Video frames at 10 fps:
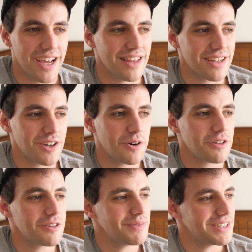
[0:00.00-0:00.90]
and then
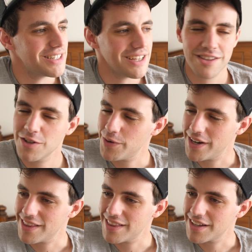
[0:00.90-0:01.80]
call him he doesn't do
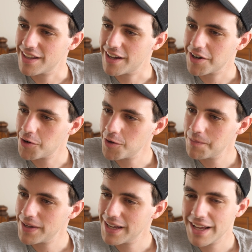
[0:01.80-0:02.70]
anything and I call
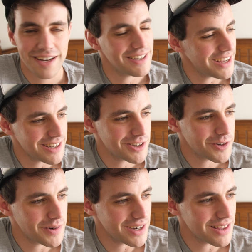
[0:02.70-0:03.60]
him again he doesn't
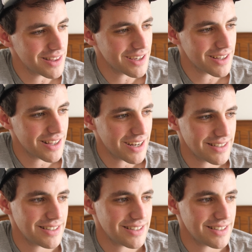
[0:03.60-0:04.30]
do anything and then I